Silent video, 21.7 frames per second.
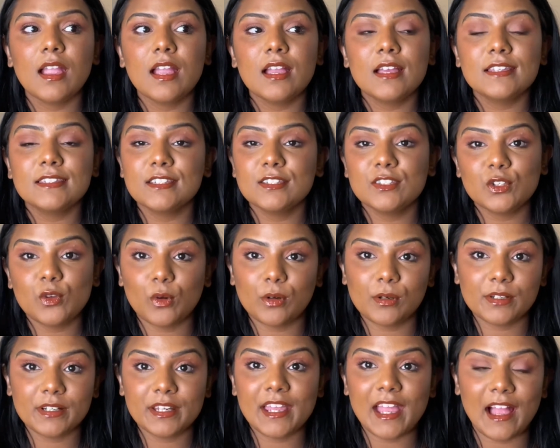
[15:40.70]
since you
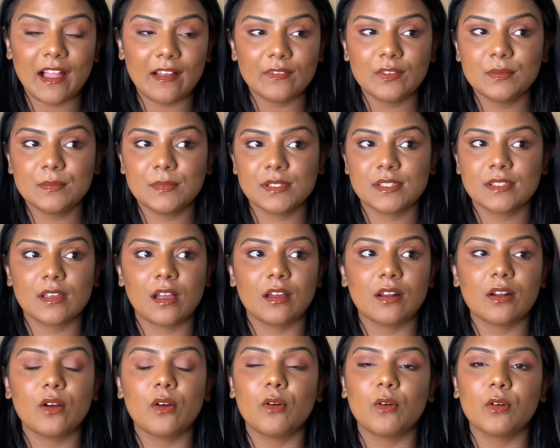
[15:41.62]
already have the
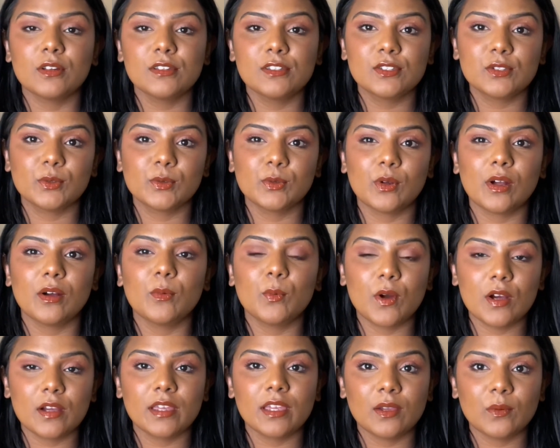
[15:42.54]
mascara on, so
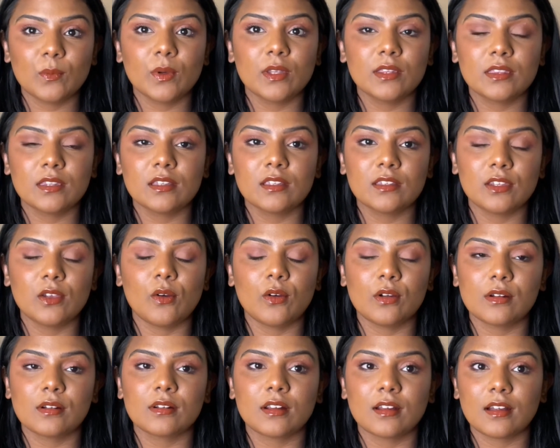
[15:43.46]
working with
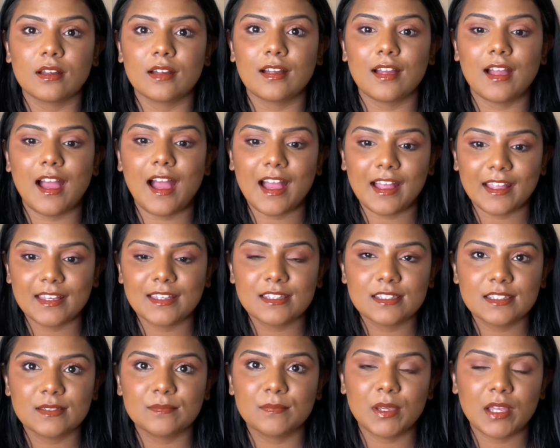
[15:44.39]
your
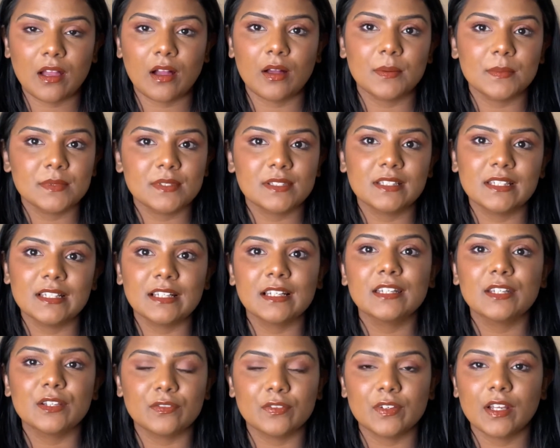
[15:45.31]
eyes becomes a
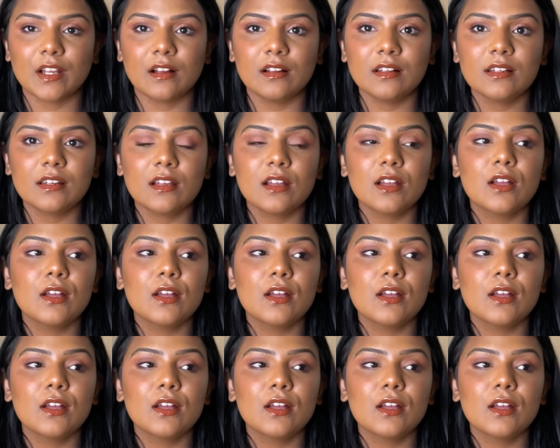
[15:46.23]
little difficult.